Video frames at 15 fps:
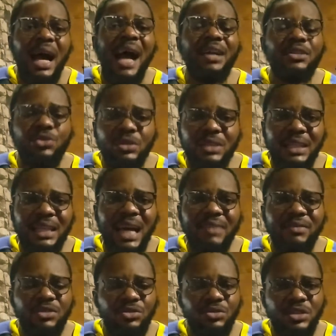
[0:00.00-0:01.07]
actors and
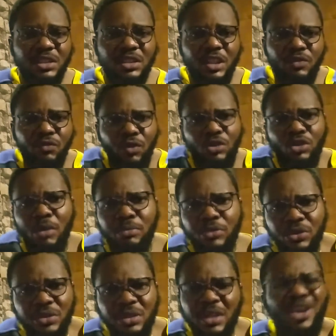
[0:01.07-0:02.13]
actresses to the stage for your
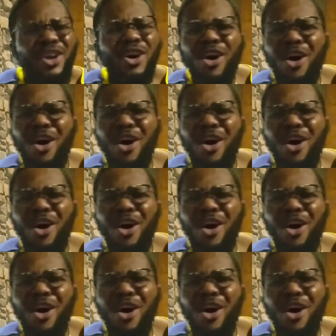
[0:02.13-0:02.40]
music.